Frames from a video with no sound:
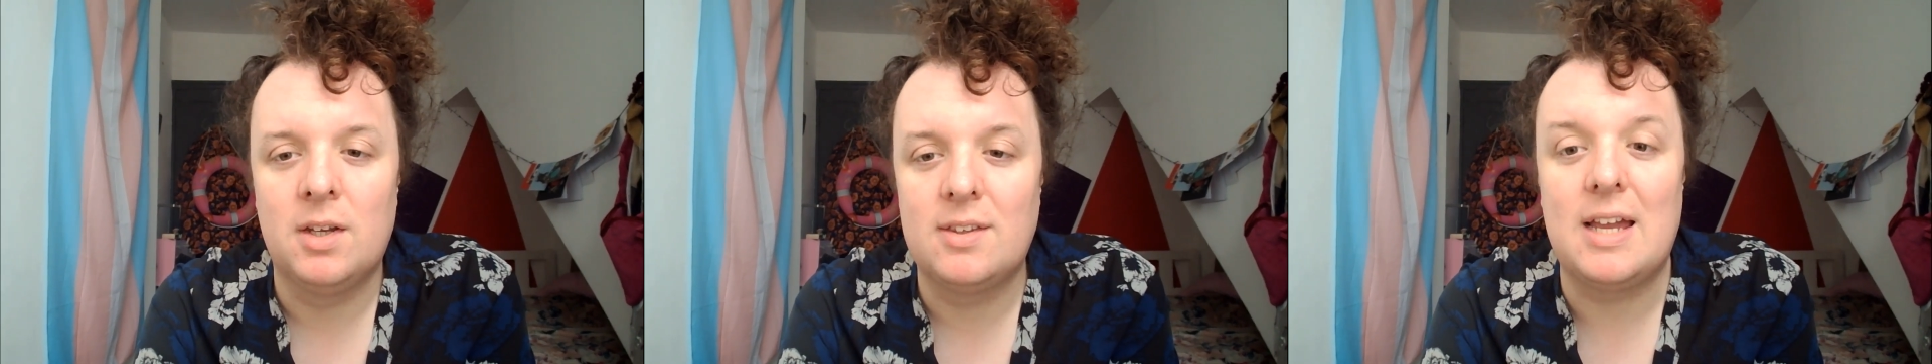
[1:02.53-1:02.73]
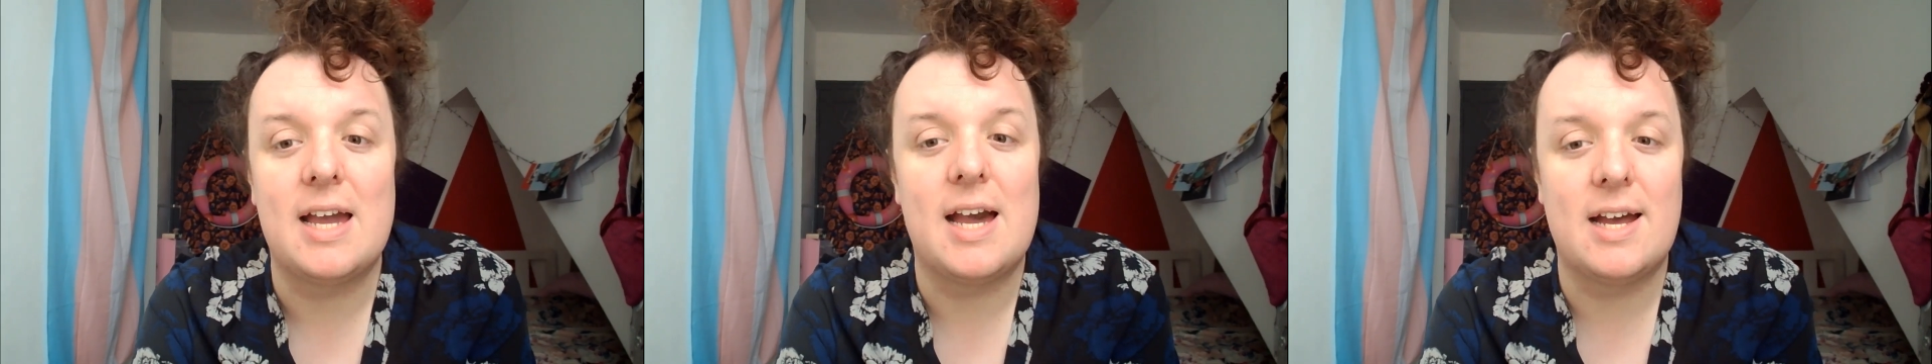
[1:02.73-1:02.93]

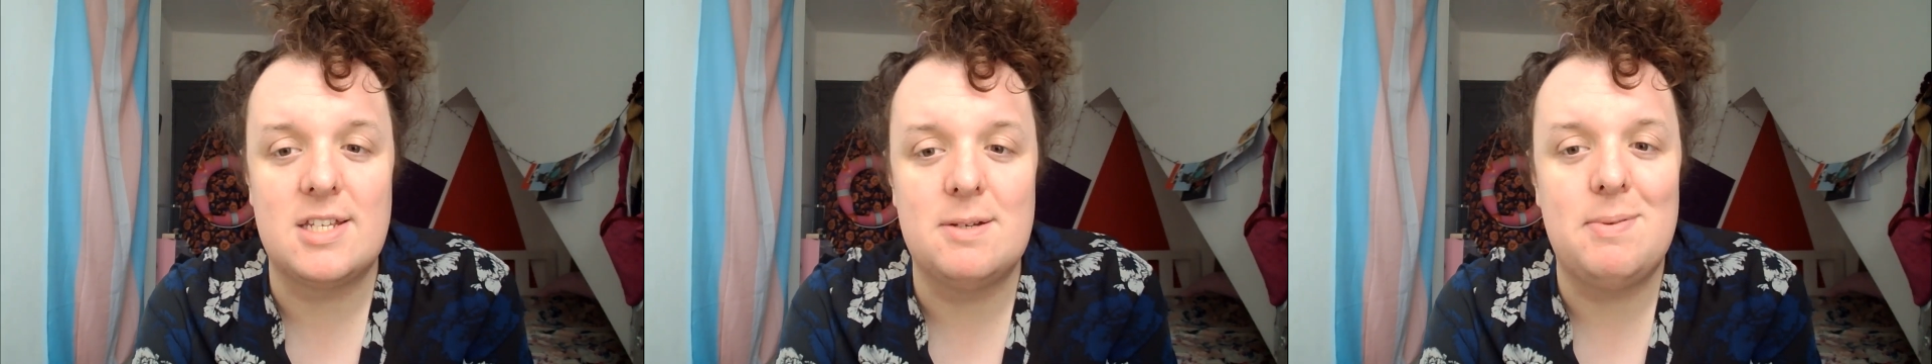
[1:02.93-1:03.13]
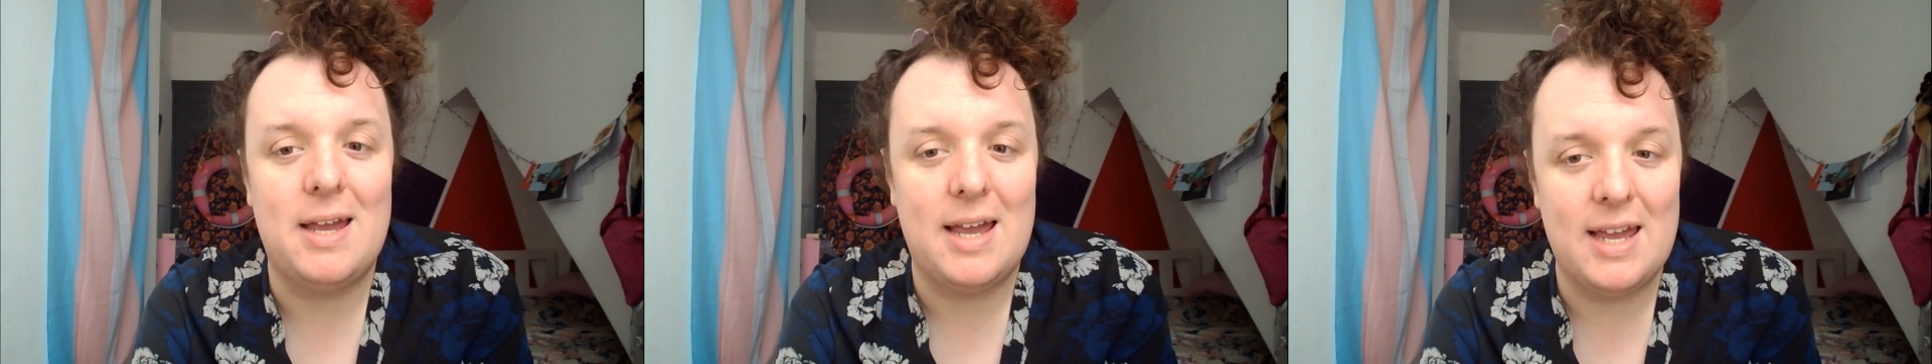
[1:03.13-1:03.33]
They had
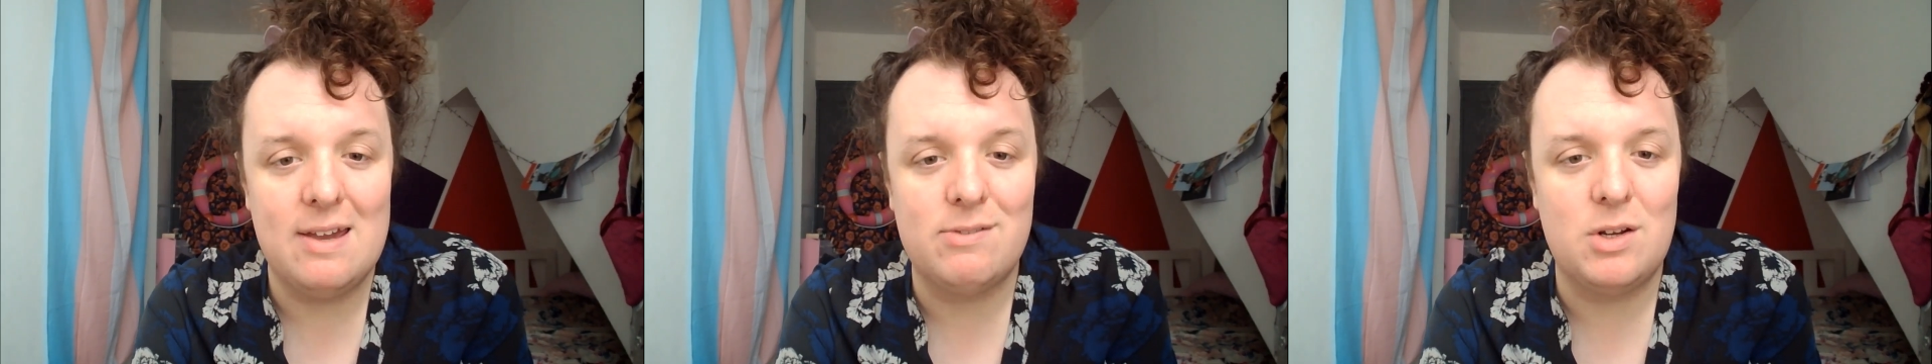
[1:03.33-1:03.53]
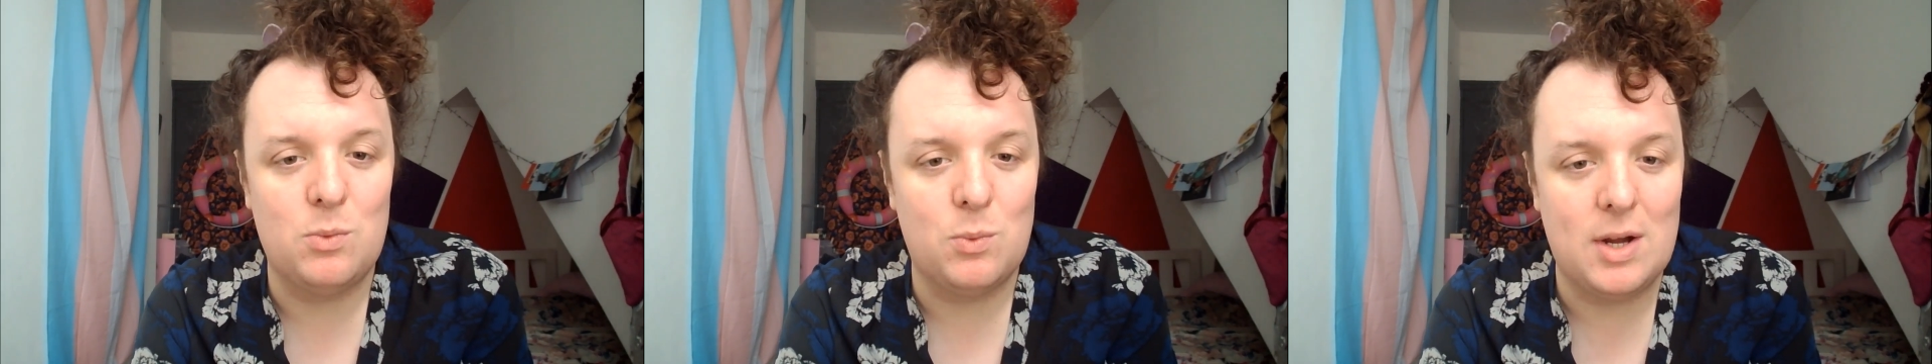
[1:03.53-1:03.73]
to
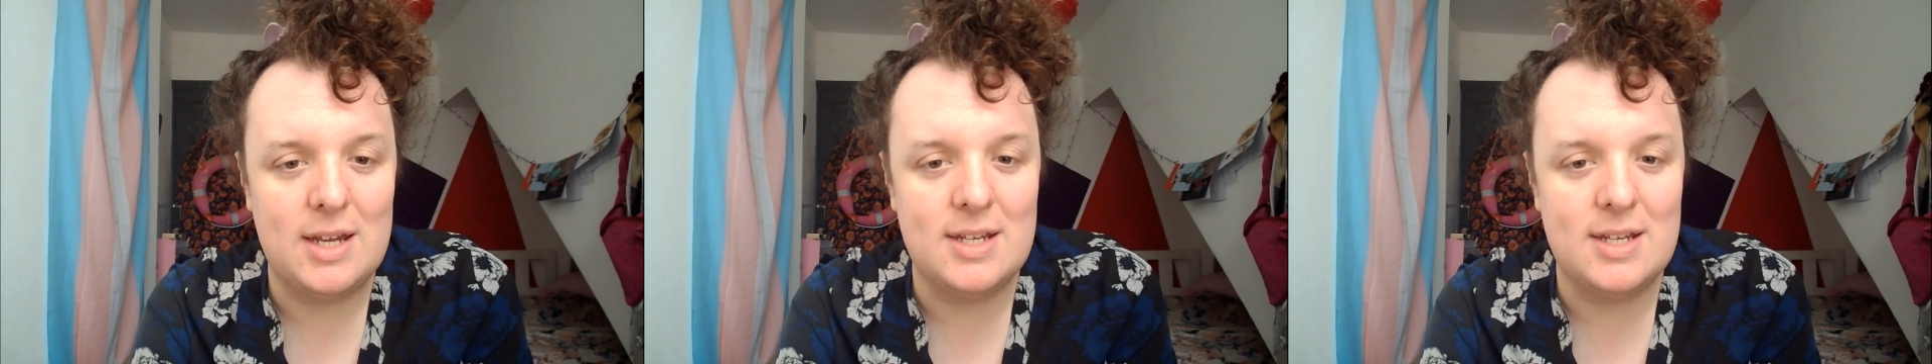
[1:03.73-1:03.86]
behave in